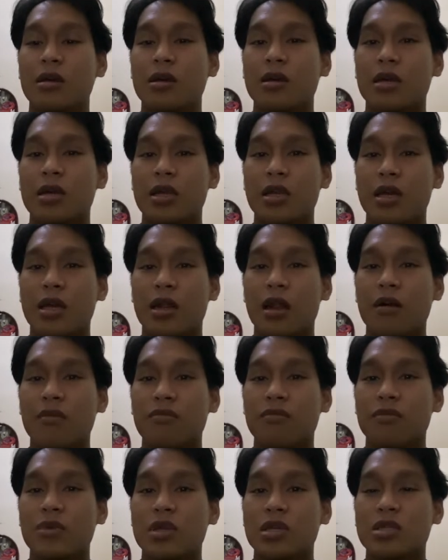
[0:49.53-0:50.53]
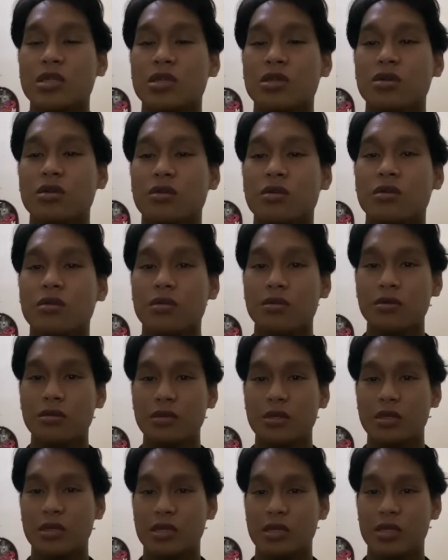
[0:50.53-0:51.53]
in the graph, we show
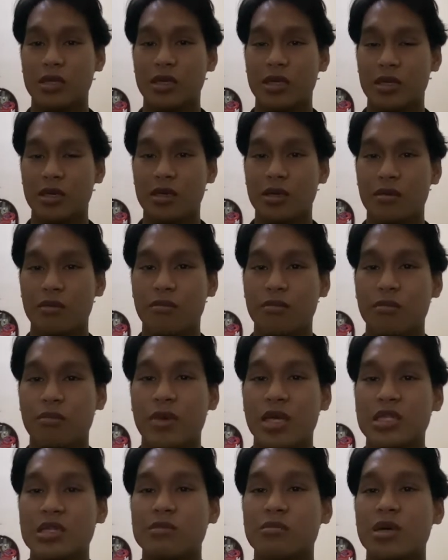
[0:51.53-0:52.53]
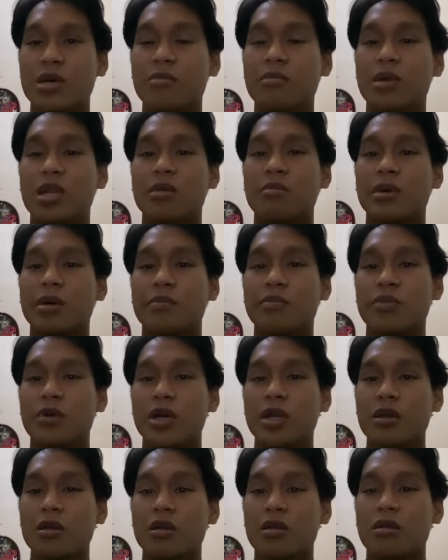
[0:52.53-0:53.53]
the maximum minimum
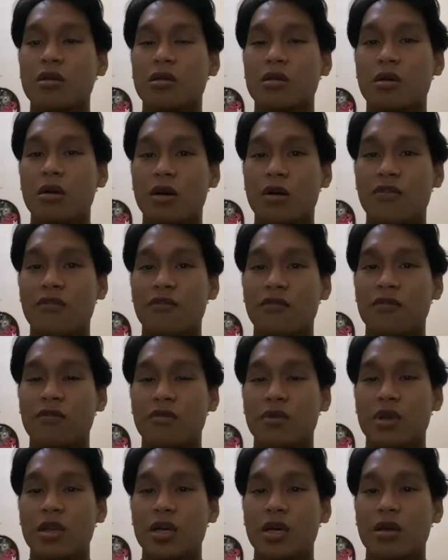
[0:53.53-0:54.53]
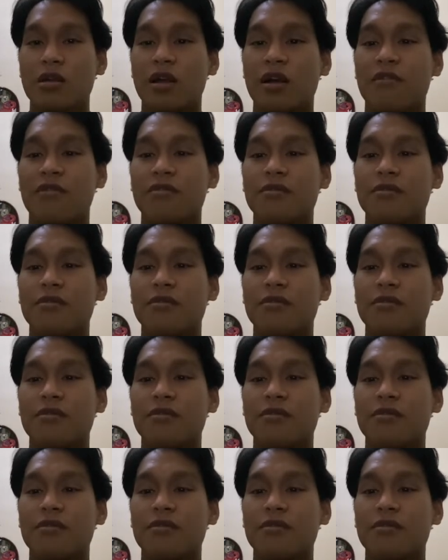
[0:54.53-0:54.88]
point of the graph.